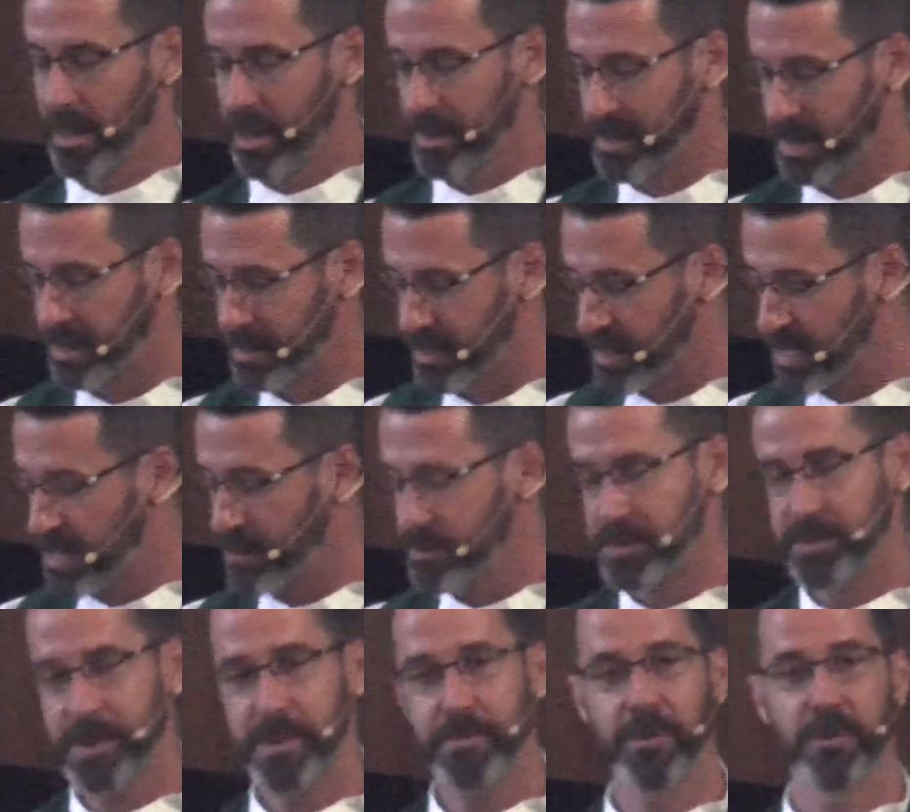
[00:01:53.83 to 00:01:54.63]
that
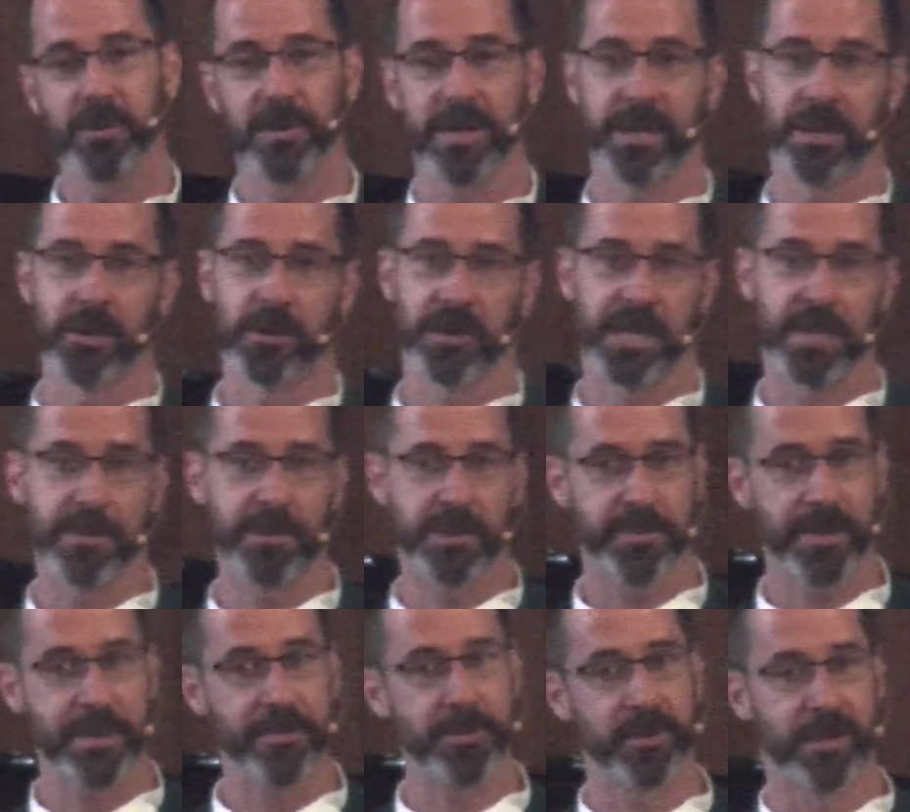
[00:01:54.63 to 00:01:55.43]
keeps people in or
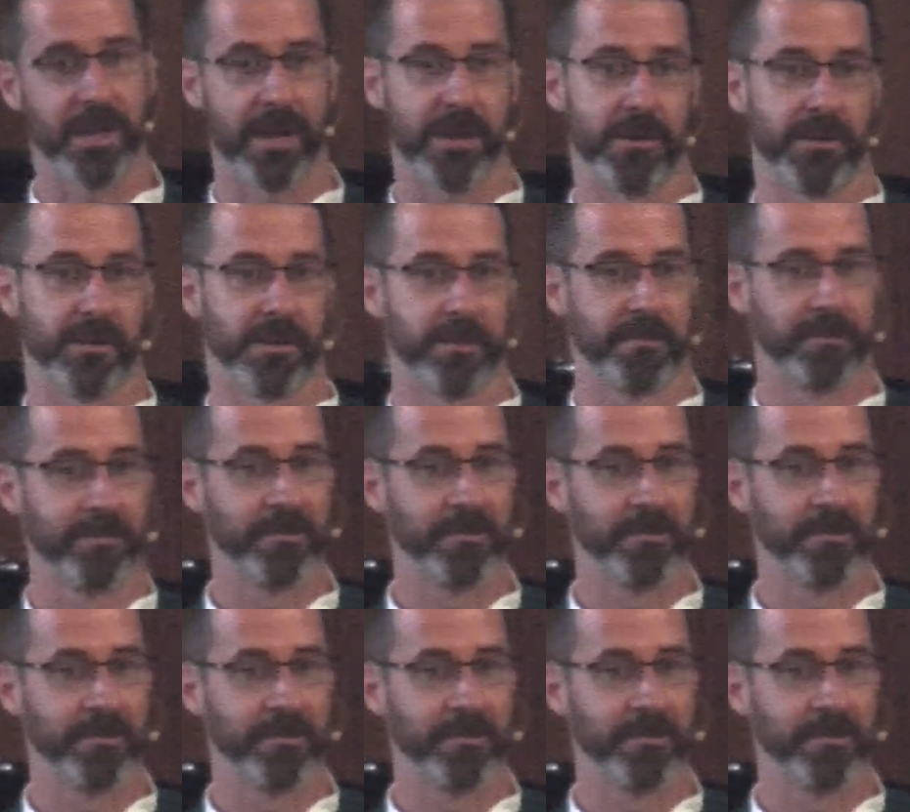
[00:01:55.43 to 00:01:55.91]
keeps people out.